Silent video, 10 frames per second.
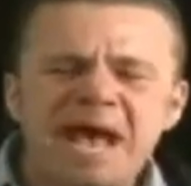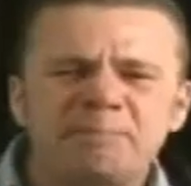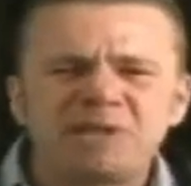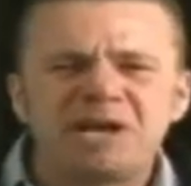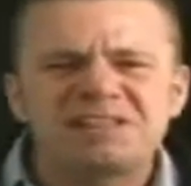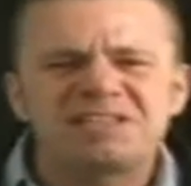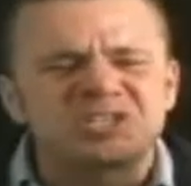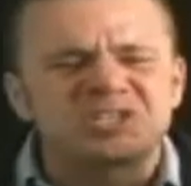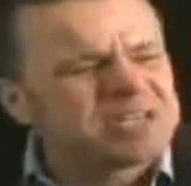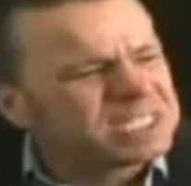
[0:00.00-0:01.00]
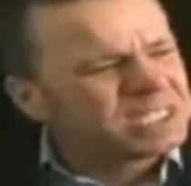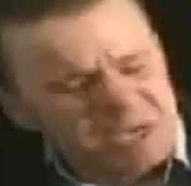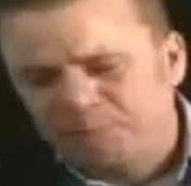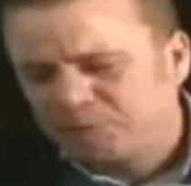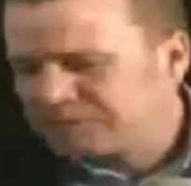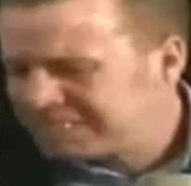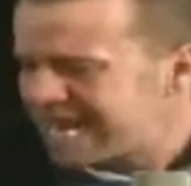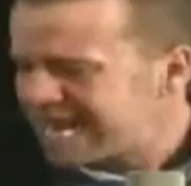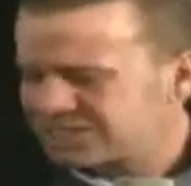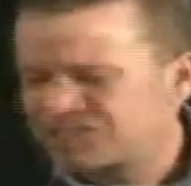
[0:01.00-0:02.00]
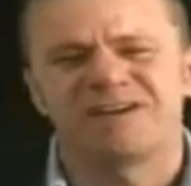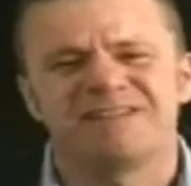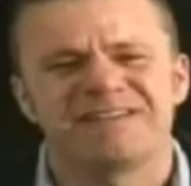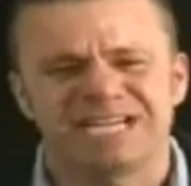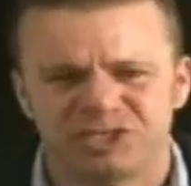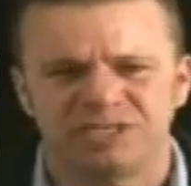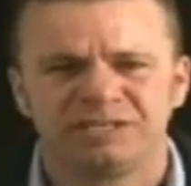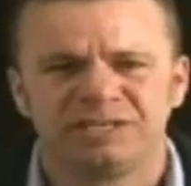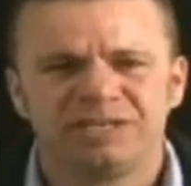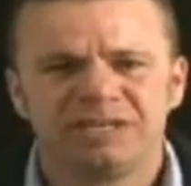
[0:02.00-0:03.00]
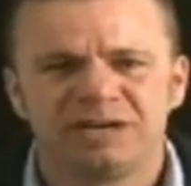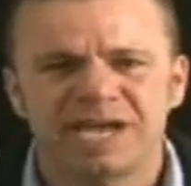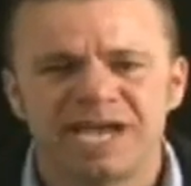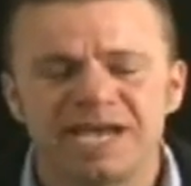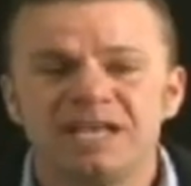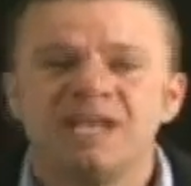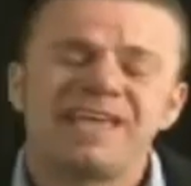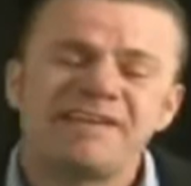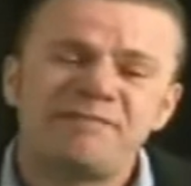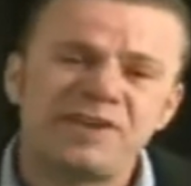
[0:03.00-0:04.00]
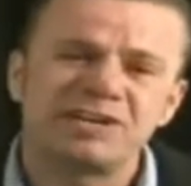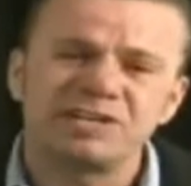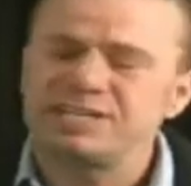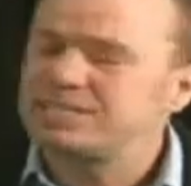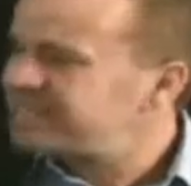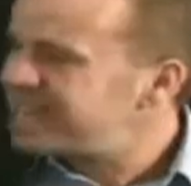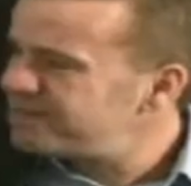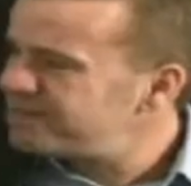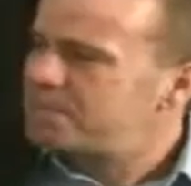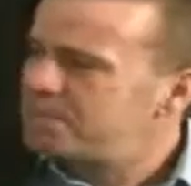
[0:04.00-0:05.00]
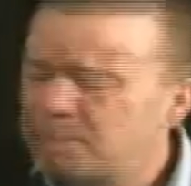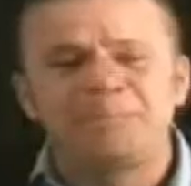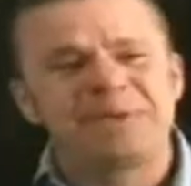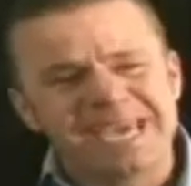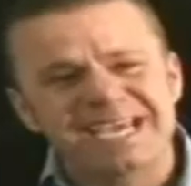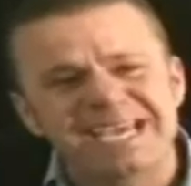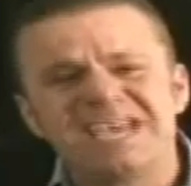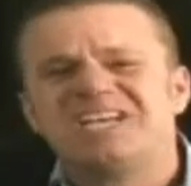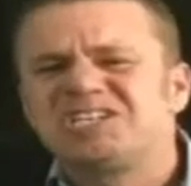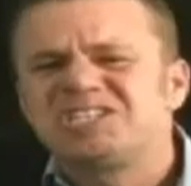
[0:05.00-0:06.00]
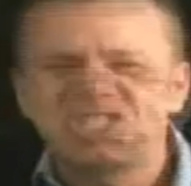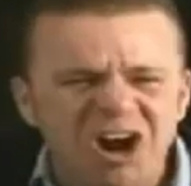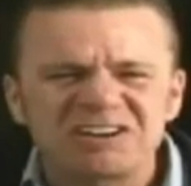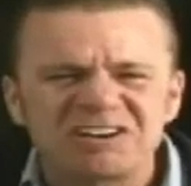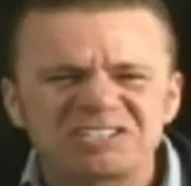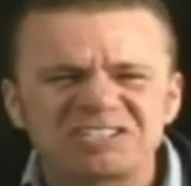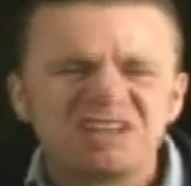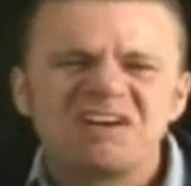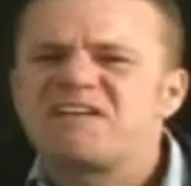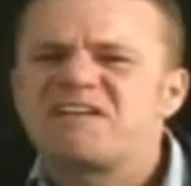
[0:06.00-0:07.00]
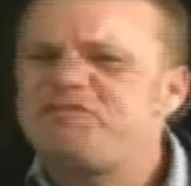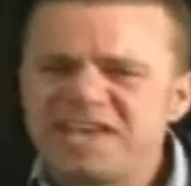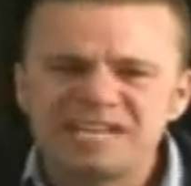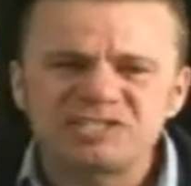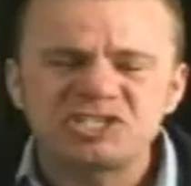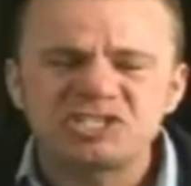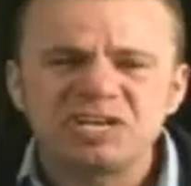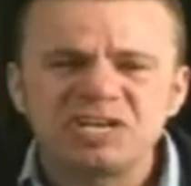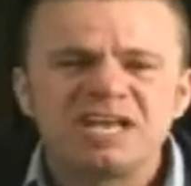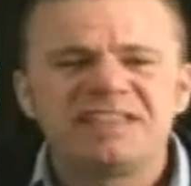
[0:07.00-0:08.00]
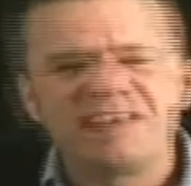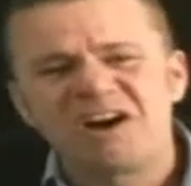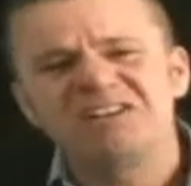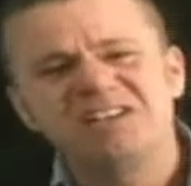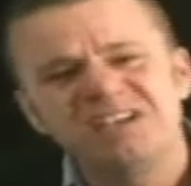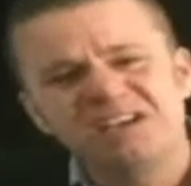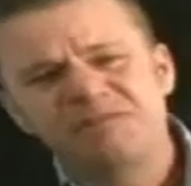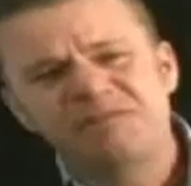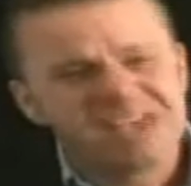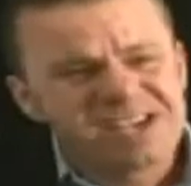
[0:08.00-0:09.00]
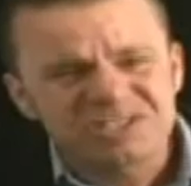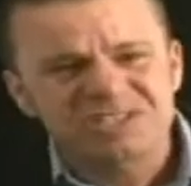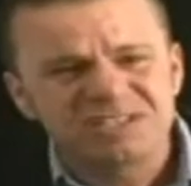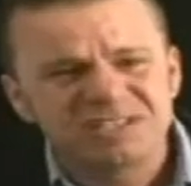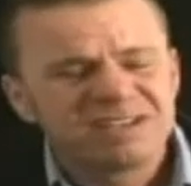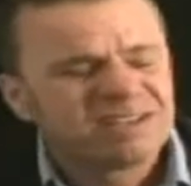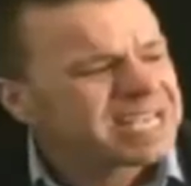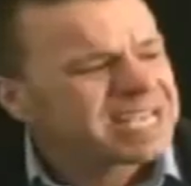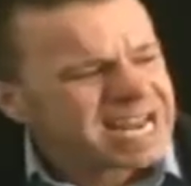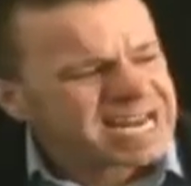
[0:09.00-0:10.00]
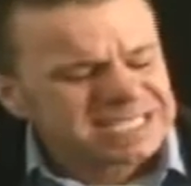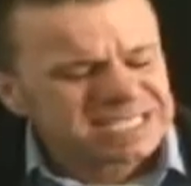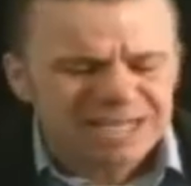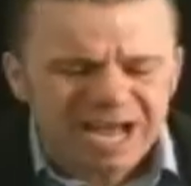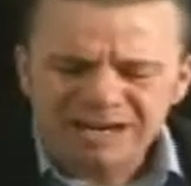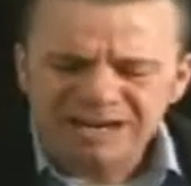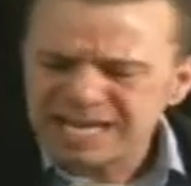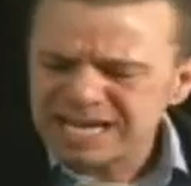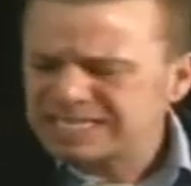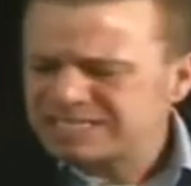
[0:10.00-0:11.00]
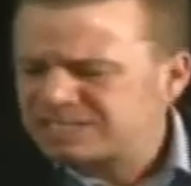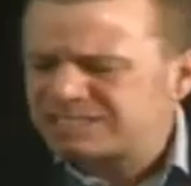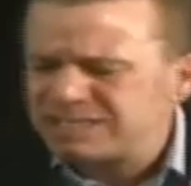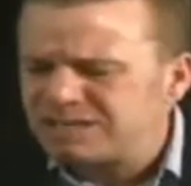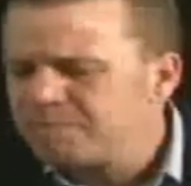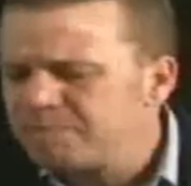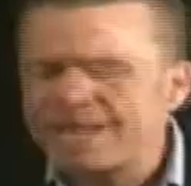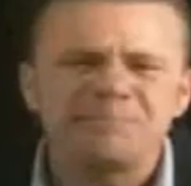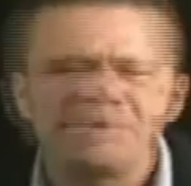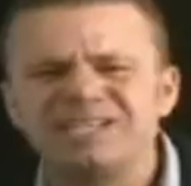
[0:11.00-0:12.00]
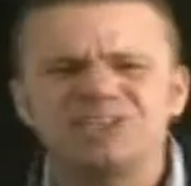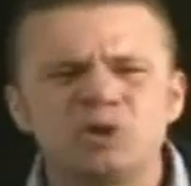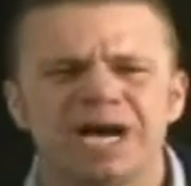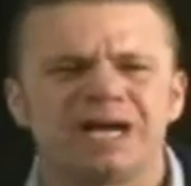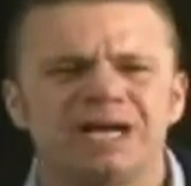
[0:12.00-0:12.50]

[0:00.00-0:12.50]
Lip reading: blood in the streets, people dying of starvation. Okay? They figured they're going to save a couple big sharks or fish, and then all the little fish, they got to get slaughtered. They got to just, make them into tuna.